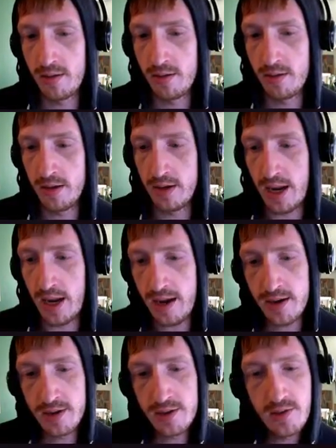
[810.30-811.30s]
And it
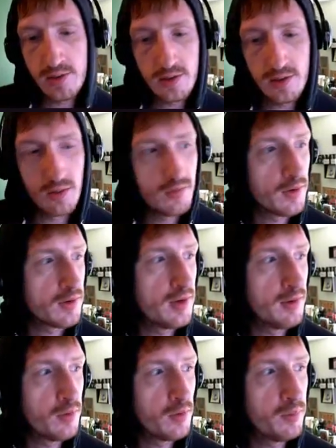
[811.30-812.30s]
adds, so for
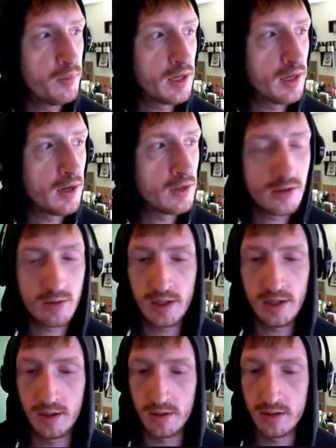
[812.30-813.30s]
example, I'm picking on Shuri
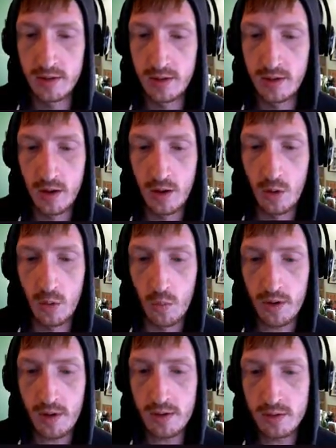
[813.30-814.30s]
here,
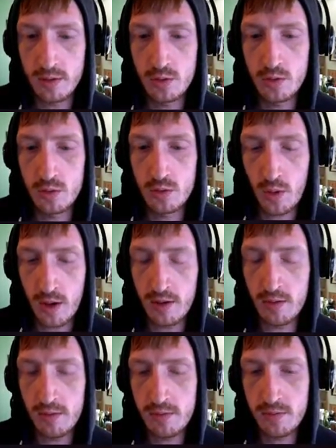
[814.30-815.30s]
112,